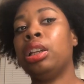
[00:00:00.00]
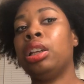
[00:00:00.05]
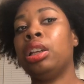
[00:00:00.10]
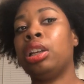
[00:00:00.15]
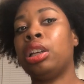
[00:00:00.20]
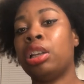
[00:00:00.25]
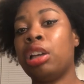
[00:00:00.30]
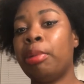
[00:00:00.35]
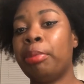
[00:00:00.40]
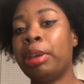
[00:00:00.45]

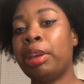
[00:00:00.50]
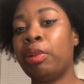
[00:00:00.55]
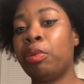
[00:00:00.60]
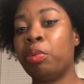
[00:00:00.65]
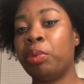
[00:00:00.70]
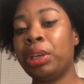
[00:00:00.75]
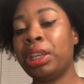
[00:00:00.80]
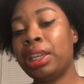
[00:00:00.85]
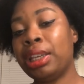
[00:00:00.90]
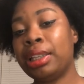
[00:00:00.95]
coming
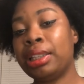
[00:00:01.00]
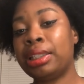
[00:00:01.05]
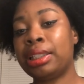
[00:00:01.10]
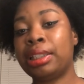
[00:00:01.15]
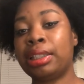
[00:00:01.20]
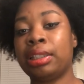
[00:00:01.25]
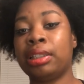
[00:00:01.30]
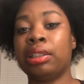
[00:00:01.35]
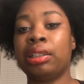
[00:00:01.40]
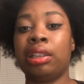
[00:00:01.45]

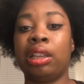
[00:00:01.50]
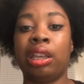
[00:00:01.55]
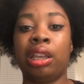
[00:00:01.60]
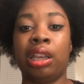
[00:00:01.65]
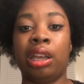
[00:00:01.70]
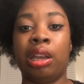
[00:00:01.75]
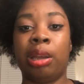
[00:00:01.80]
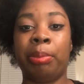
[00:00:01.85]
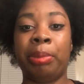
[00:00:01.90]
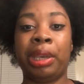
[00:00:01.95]
weeks.
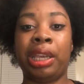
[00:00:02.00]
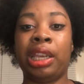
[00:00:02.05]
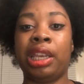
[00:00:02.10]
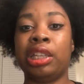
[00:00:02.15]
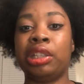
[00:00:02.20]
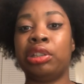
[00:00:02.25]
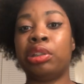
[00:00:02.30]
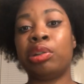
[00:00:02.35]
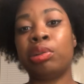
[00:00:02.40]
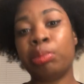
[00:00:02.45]

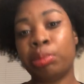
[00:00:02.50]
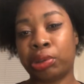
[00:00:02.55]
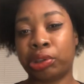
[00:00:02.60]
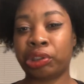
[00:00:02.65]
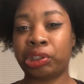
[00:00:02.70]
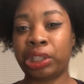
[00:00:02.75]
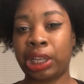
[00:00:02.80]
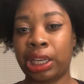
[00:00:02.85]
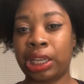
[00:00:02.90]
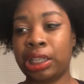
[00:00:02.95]
And 2 more
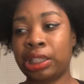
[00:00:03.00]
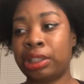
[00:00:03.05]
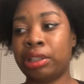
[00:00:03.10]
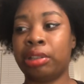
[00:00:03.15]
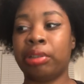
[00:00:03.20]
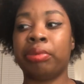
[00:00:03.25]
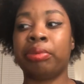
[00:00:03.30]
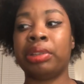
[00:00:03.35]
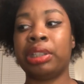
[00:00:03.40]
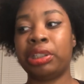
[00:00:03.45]
shades.
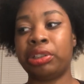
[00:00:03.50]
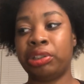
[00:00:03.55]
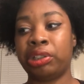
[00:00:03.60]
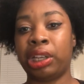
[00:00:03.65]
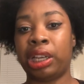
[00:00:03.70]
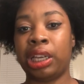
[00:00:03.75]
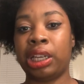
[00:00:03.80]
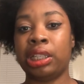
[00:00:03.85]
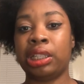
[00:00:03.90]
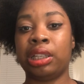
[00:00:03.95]
So this
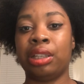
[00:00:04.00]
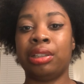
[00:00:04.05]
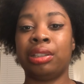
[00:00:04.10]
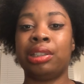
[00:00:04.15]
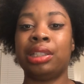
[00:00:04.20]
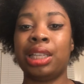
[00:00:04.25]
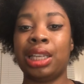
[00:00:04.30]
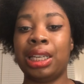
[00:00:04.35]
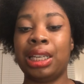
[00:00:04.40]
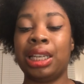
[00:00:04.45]
shade,
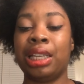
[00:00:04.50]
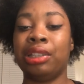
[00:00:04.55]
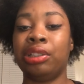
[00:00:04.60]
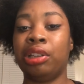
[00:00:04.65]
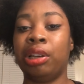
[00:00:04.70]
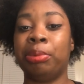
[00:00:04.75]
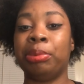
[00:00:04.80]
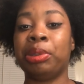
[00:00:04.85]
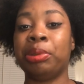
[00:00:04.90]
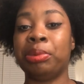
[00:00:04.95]

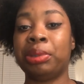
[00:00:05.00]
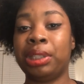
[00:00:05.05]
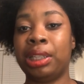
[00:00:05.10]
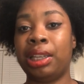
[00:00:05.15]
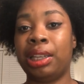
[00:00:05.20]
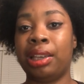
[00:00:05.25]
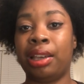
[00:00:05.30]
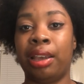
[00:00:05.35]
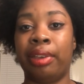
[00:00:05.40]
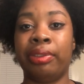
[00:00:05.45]

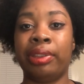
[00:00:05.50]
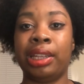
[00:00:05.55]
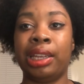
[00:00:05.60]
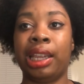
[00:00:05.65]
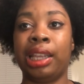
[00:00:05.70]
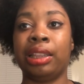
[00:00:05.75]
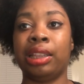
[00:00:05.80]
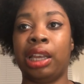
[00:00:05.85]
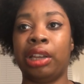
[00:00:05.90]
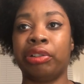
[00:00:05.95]
10WT, and then
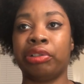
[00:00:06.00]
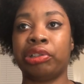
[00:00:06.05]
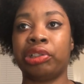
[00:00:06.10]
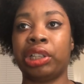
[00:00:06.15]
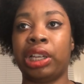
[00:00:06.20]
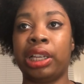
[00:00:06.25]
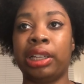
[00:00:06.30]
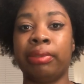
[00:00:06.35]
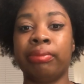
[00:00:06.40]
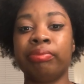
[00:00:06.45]
a lighter
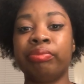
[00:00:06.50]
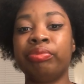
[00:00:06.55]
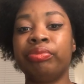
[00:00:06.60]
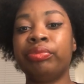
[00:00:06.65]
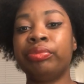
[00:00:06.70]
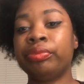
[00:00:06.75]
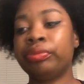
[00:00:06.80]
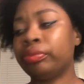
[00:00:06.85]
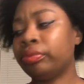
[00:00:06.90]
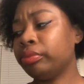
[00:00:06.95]
shade.
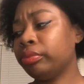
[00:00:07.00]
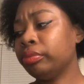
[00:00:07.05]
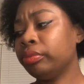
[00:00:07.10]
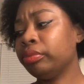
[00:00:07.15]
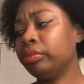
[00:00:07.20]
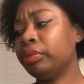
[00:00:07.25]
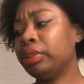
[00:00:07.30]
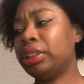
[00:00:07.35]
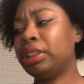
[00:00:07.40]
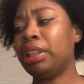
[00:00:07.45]

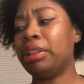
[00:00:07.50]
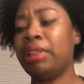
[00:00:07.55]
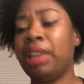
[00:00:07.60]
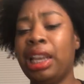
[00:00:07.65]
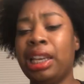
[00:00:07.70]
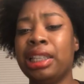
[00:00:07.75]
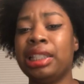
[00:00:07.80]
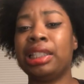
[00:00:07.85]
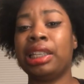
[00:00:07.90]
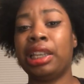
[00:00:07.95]
So
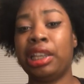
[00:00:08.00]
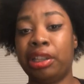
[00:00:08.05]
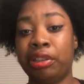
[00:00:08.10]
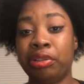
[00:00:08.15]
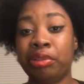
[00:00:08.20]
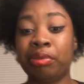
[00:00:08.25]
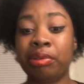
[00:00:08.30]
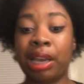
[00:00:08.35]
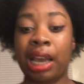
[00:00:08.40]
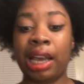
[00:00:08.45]
that is it,
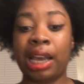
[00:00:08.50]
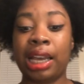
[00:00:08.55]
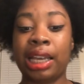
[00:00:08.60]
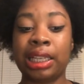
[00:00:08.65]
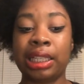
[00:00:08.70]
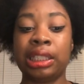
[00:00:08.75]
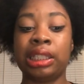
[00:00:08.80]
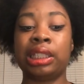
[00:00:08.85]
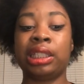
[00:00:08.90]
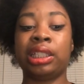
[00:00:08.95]
you
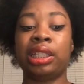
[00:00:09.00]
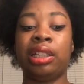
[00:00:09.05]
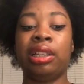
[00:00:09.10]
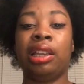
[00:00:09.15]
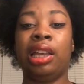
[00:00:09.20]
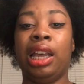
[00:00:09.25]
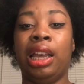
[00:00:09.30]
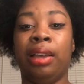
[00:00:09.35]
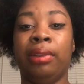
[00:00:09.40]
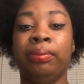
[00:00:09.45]
guys.
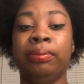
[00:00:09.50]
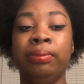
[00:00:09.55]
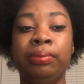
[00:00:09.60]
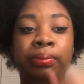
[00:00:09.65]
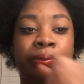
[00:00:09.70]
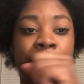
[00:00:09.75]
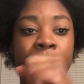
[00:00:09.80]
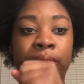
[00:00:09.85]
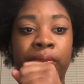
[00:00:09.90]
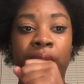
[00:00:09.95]

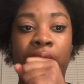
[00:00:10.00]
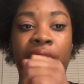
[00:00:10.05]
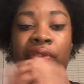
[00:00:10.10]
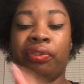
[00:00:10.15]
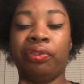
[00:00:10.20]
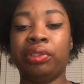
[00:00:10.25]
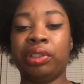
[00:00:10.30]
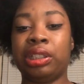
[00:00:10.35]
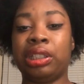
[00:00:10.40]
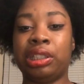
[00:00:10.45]

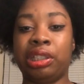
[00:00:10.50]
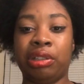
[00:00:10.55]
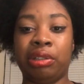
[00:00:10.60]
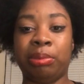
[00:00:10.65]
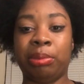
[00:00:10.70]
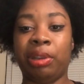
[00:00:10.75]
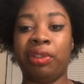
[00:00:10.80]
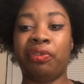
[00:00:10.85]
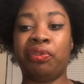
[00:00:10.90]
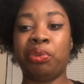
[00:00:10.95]
Excuse
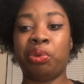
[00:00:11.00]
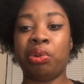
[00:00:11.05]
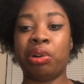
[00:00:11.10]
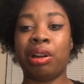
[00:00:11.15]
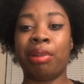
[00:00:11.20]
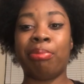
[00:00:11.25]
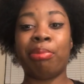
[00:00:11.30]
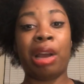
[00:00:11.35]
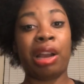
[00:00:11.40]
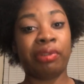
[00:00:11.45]
me,
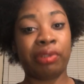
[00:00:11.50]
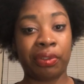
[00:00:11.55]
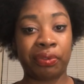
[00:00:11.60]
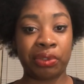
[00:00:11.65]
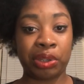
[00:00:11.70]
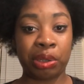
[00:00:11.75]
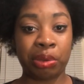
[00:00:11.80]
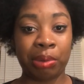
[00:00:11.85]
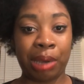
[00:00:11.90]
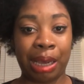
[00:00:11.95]
for my
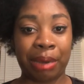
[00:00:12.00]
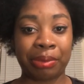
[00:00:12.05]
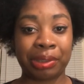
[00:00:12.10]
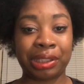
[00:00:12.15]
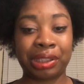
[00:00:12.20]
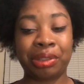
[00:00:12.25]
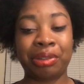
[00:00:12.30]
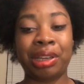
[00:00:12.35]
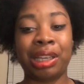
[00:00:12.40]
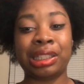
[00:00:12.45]
review. I will
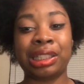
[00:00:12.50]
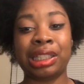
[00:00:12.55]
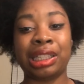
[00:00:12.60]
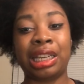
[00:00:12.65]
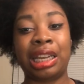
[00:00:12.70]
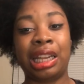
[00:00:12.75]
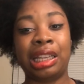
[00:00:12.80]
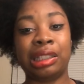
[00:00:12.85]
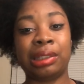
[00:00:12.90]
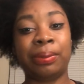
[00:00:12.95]
see you guys in the
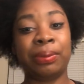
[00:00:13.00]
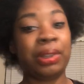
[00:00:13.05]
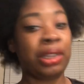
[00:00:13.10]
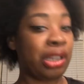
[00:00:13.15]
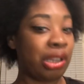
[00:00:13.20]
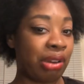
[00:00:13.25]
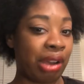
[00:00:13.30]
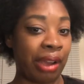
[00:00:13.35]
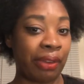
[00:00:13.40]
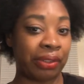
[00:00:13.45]
next
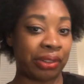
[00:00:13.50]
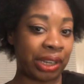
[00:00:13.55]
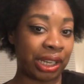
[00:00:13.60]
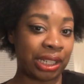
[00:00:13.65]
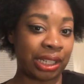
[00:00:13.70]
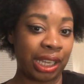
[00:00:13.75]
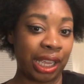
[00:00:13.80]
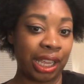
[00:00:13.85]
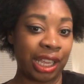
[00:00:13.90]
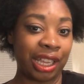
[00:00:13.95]
video. Have a
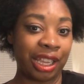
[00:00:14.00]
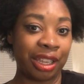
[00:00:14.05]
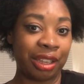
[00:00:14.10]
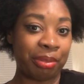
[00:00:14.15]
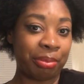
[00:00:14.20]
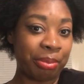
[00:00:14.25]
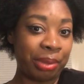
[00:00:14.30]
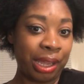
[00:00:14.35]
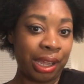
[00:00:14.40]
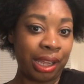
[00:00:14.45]
great day.
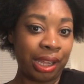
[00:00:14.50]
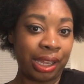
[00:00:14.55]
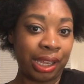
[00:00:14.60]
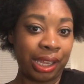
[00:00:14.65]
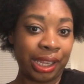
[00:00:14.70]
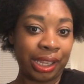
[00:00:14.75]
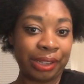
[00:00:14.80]
Bye.